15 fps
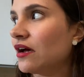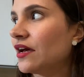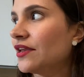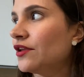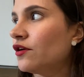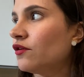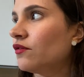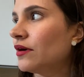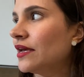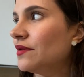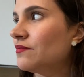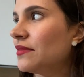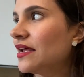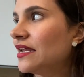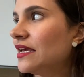I know
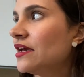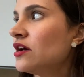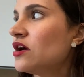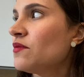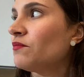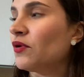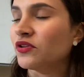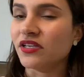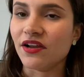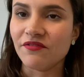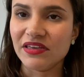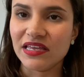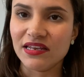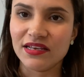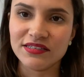in many
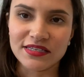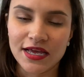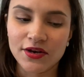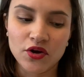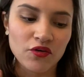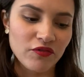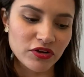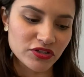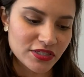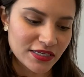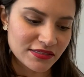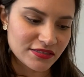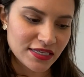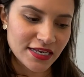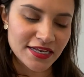Potravinis and Ovoca
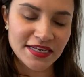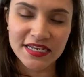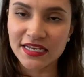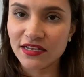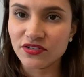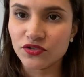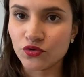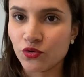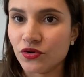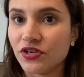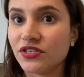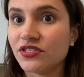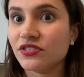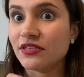and Zelenina stores,